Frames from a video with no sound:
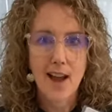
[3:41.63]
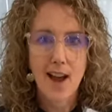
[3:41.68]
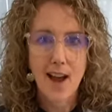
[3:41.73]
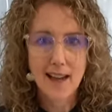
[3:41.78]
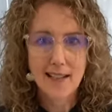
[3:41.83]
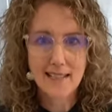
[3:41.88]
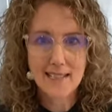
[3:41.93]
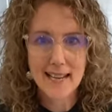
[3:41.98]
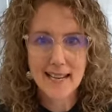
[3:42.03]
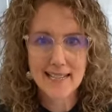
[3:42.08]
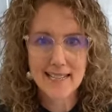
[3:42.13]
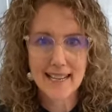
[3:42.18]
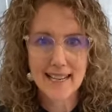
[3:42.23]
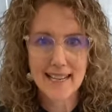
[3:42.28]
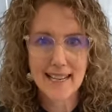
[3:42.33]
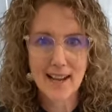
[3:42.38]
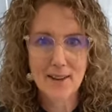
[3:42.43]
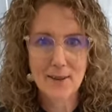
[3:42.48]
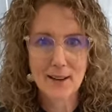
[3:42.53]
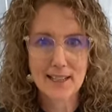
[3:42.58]
Hi,
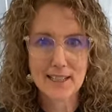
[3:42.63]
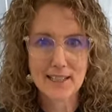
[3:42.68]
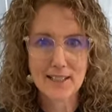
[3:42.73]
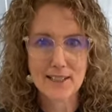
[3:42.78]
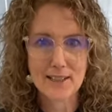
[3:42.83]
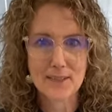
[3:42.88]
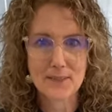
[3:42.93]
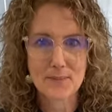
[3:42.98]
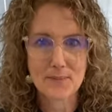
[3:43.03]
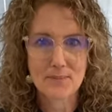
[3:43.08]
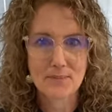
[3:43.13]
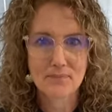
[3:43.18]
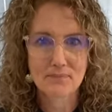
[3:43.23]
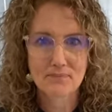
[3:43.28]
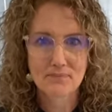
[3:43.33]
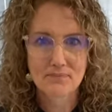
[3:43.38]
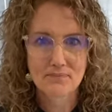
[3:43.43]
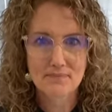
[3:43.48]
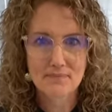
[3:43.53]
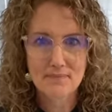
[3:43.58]
Sandy, how are you?
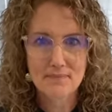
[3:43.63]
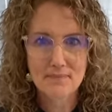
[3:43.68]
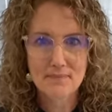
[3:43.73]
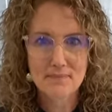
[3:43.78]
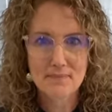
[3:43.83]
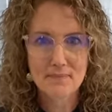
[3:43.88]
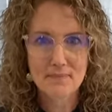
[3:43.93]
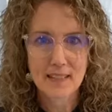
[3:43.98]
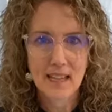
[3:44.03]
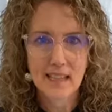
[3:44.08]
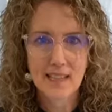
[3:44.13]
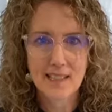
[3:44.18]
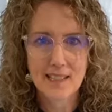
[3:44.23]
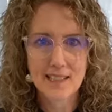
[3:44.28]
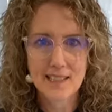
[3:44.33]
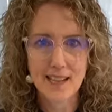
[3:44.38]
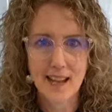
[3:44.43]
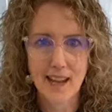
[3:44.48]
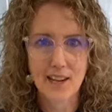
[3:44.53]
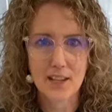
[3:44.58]

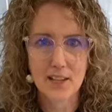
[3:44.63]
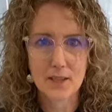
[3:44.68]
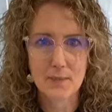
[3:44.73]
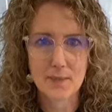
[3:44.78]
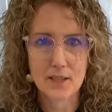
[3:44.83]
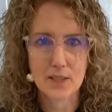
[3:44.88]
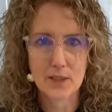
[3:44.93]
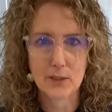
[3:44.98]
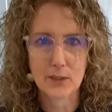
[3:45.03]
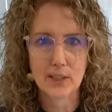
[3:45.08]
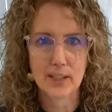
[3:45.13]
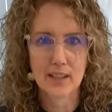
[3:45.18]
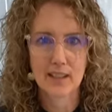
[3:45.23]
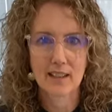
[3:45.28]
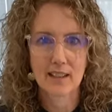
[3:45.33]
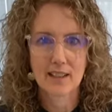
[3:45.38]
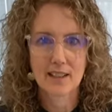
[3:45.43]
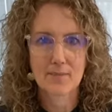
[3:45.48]
Linda, another Missouri